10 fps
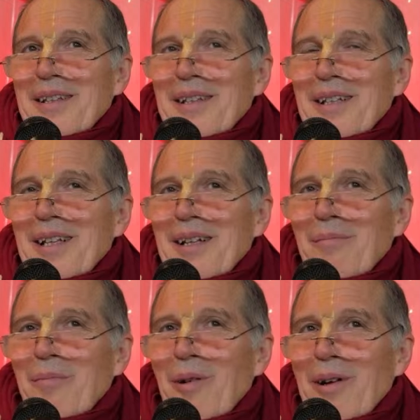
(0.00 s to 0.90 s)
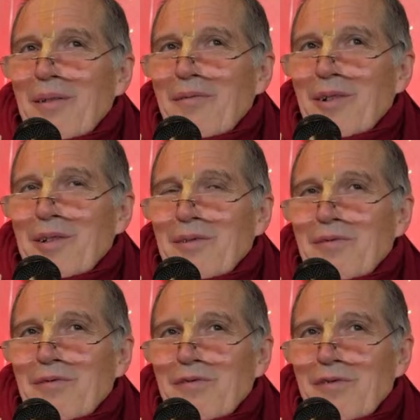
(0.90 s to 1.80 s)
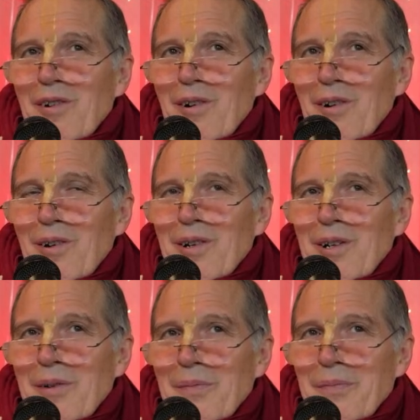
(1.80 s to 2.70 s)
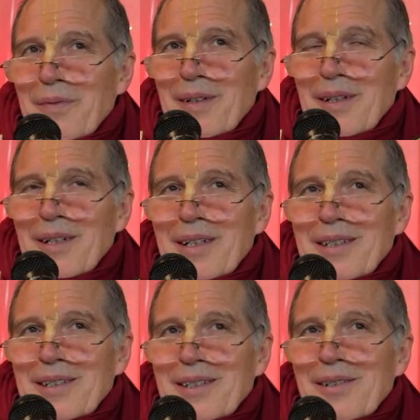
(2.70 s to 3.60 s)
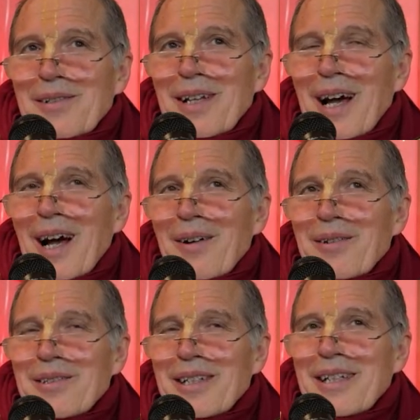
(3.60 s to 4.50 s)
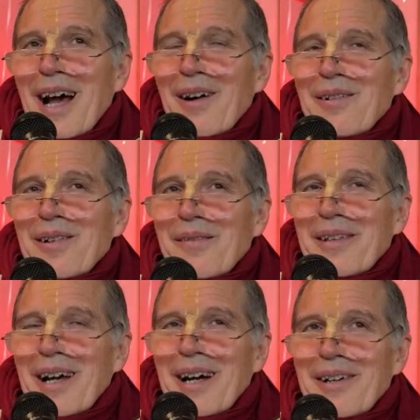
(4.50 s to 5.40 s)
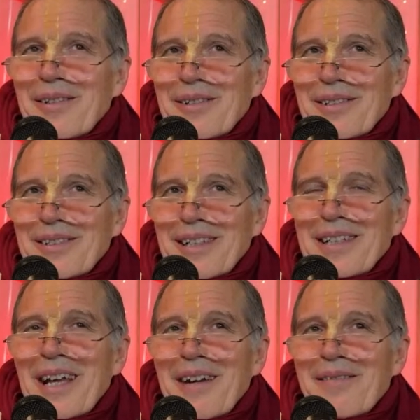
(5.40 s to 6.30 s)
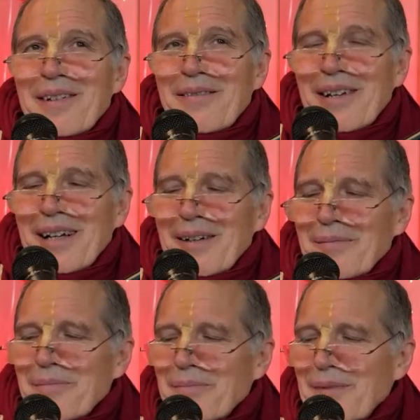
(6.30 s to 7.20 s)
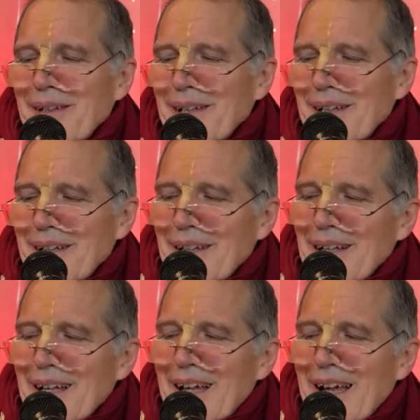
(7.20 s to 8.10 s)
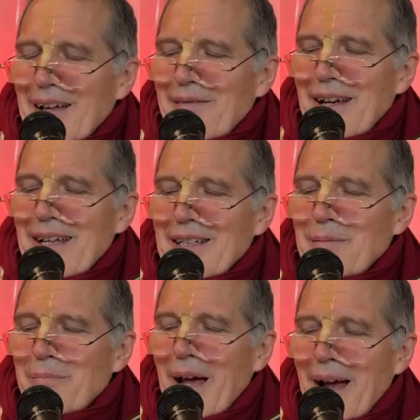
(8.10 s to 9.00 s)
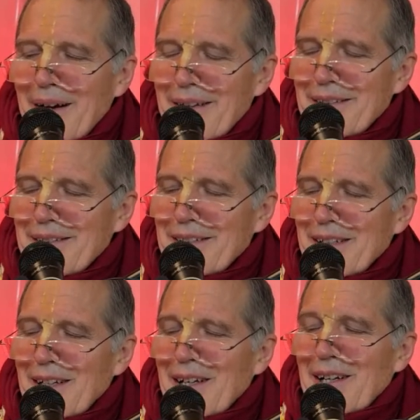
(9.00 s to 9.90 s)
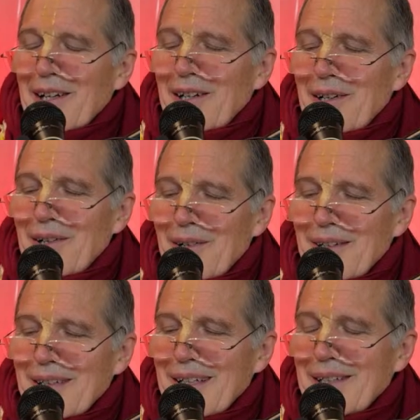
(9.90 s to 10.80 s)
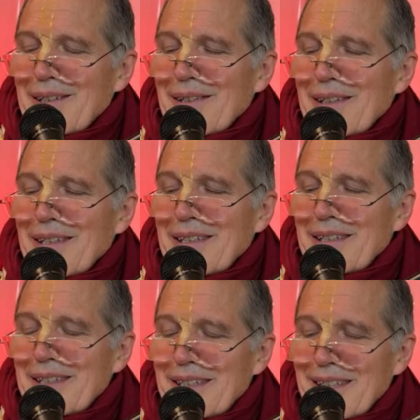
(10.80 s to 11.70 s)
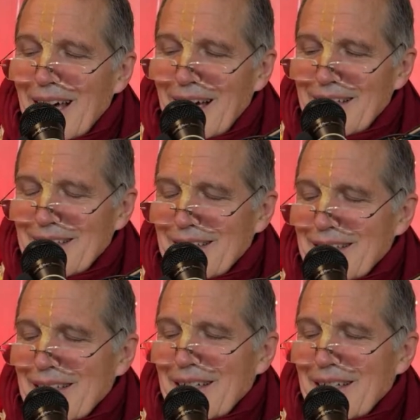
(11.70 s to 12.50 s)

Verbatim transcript: the little boy would walk through the house and out of the house and everywhere. And when his parents looked into the dust